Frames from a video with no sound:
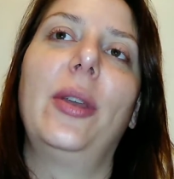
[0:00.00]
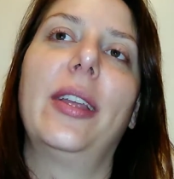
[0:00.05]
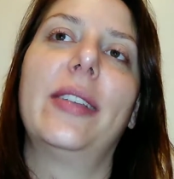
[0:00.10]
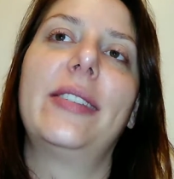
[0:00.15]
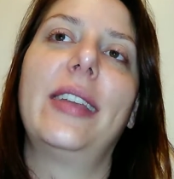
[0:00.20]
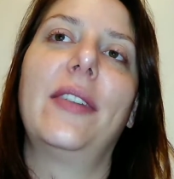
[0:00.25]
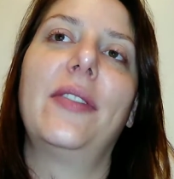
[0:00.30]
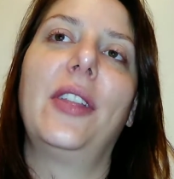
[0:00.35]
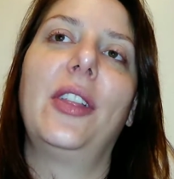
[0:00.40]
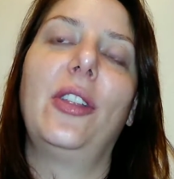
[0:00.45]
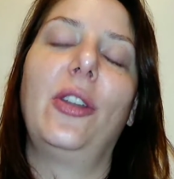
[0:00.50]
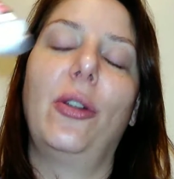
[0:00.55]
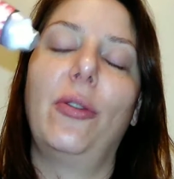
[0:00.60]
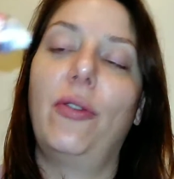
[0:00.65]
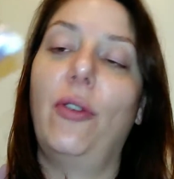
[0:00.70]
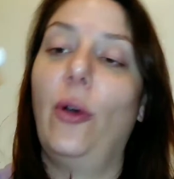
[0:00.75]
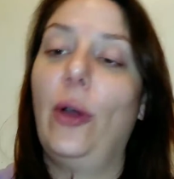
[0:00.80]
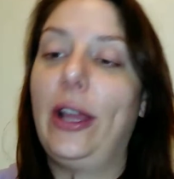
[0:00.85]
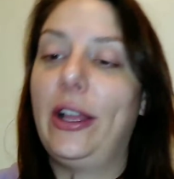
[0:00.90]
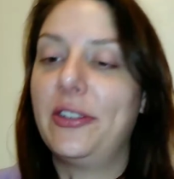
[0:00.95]
It does have a little
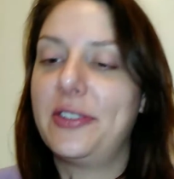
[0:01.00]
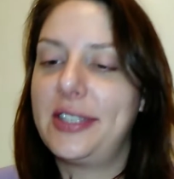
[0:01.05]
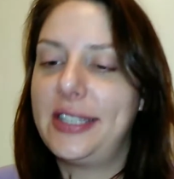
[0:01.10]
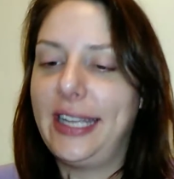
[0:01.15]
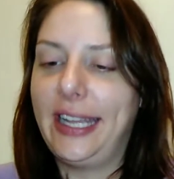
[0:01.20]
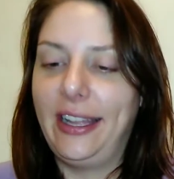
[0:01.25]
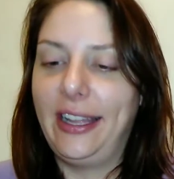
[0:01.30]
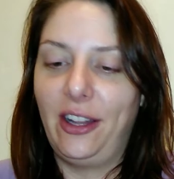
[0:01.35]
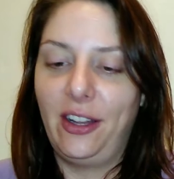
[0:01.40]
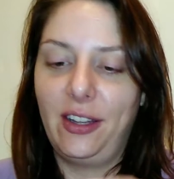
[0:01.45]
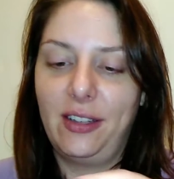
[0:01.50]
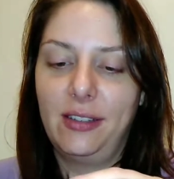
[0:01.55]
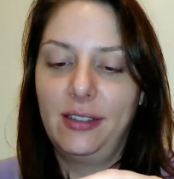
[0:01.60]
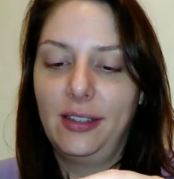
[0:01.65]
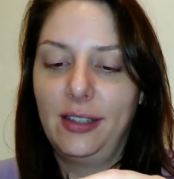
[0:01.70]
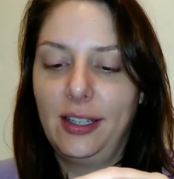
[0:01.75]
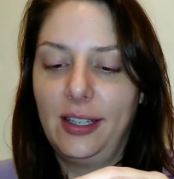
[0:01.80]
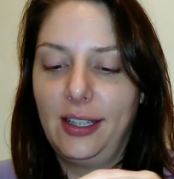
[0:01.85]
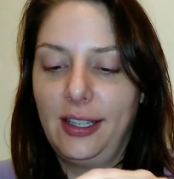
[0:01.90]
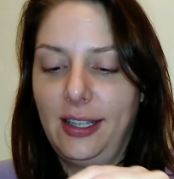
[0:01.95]
foil seal.
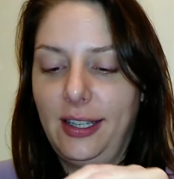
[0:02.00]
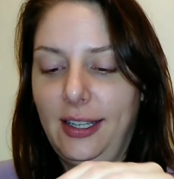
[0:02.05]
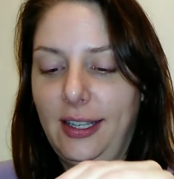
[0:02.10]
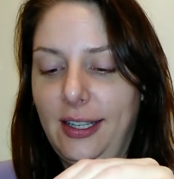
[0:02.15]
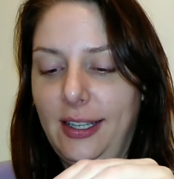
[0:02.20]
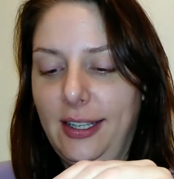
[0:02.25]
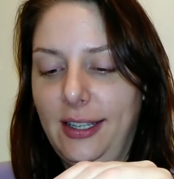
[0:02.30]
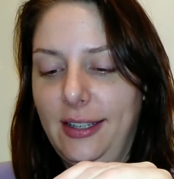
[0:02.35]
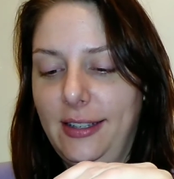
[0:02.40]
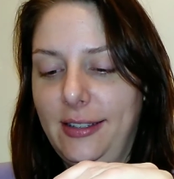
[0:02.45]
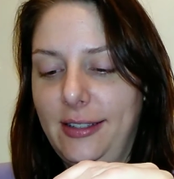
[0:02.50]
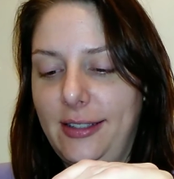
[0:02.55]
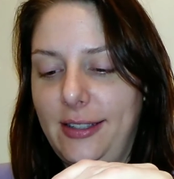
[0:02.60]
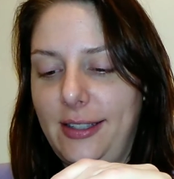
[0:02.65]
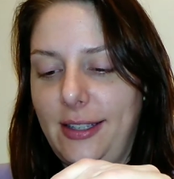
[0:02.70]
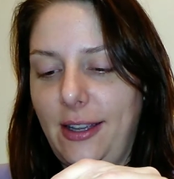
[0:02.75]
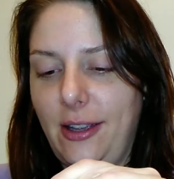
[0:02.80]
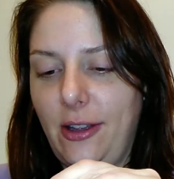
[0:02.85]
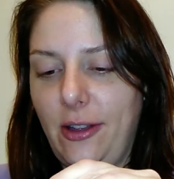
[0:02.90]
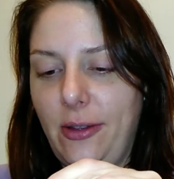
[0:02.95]

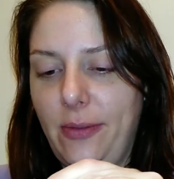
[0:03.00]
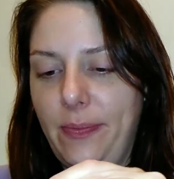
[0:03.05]
So.